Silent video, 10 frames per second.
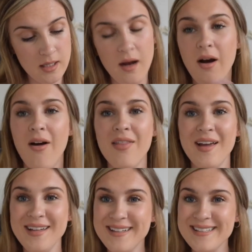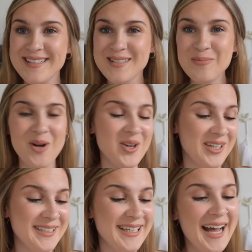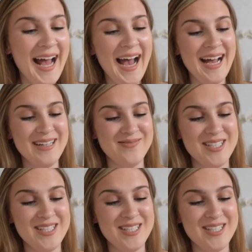oh thank goodness it's not broken um